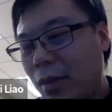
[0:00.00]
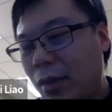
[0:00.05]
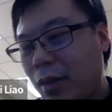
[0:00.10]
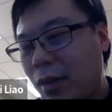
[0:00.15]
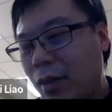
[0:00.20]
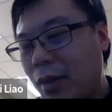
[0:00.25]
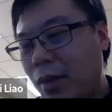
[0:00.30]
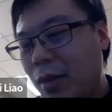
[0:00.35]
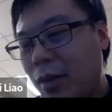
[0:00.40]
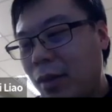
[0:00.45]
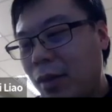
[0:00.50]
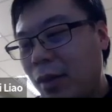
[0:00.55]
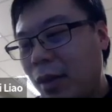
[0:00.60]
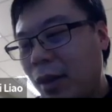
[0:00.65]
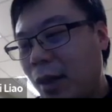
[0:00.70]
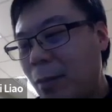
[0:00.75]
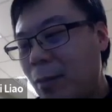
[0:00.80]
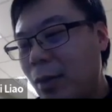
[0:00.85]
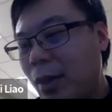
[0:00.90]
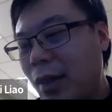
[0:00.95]
Uh,
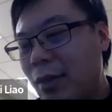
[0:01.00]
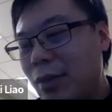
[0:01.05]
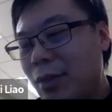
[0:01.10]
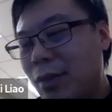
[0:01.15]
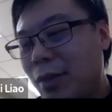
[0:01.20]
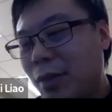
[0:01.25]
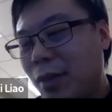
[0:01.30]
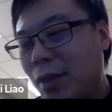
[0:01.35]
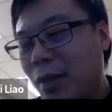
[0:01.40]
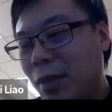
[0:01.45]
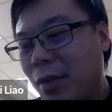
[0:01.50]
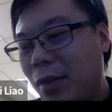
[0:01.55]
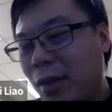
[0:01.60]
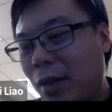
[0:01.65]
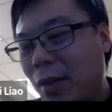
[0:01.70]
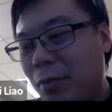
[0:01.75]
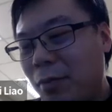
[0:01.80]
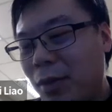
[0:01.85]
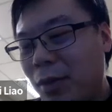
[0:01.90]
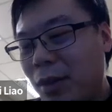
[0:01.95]
I'm not sure
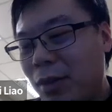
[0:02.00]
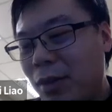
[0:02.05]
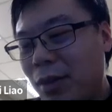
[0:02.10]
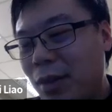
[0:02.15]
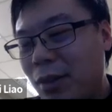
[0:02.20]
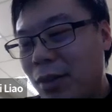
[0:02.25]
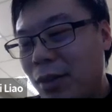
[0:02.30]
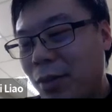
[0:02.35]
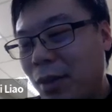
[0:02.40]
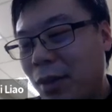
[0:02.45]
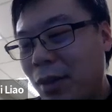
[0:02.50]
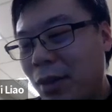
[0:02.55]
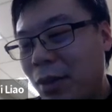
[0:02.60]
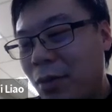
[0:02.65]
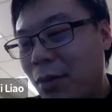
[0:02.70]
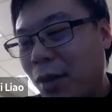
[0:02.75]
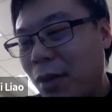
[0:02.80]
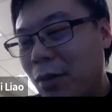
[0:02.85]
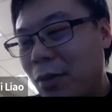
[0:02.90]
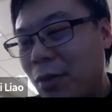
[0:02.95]
if, this is what
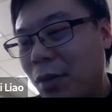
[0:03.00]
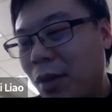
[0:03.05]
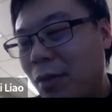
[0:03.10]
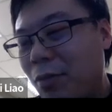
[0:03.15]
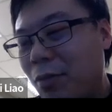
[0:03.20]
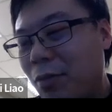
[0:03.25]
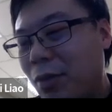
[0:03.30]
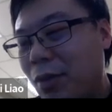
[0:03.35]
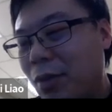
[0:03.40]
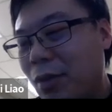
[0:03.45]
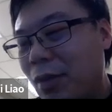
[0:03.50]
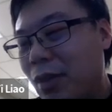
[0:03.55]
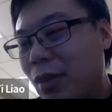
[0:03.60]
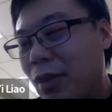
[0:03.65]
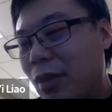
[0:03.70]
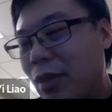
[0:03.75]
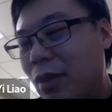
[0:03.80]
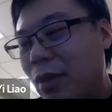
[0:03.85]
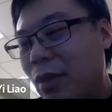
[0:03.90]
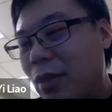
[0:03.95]
you are looking for.
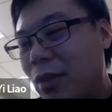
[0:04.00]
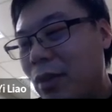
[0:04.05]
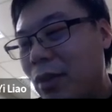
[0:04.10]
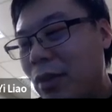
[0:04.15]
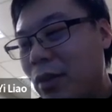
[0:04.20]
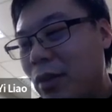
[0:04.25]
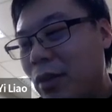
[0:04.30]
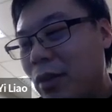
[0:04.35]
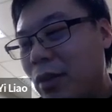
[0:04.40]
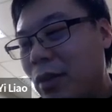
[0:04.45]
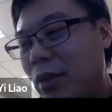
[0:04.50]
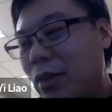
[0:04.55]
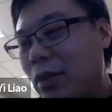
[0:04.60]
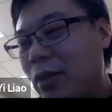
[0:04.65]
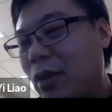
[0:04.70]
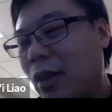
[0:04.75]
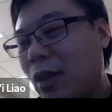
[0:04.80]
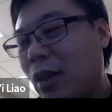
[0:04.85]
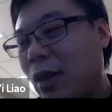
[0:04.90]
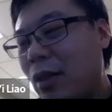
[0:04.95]

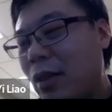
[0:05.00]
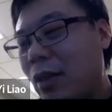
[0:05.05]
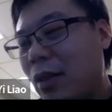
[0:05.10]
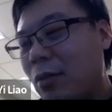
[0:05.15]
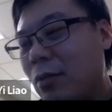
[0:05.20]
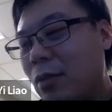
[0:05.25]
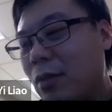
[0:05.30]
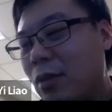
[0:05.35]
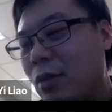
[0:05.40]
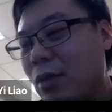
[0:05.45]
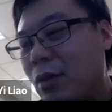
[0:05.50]
This kind of.